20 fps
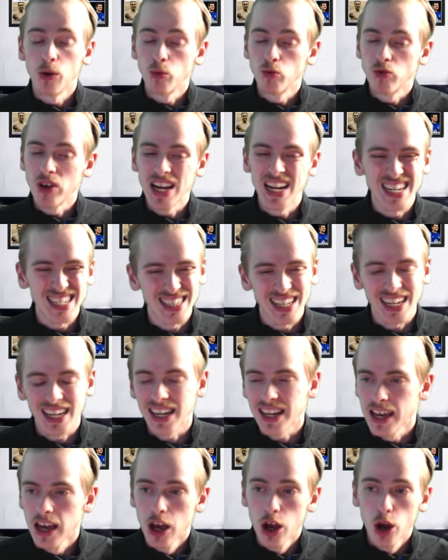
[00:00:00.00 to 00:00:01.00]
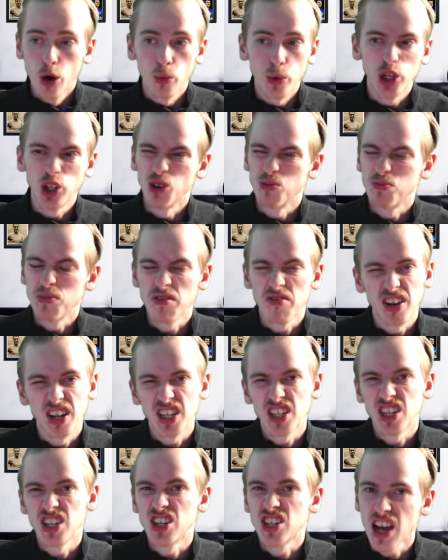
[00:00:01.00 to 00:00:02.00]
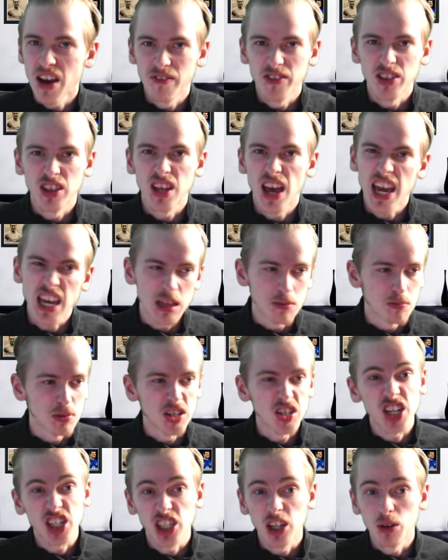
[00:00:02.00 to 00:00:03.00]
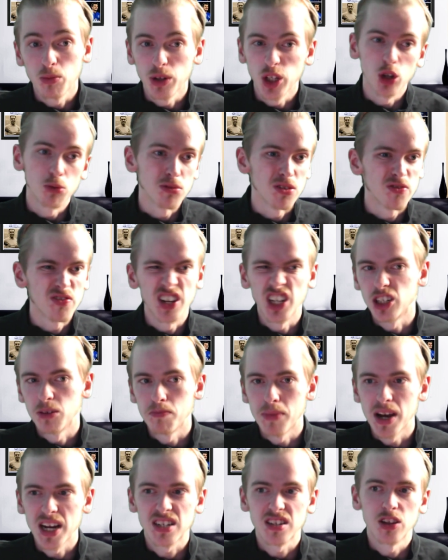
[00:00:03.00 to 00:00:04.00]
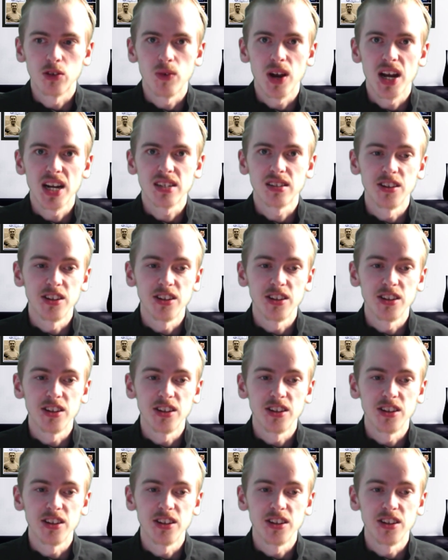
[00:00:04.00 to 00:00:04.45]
realistically, we should be finishing 7th, 8th position. We should be finishing best of the rest.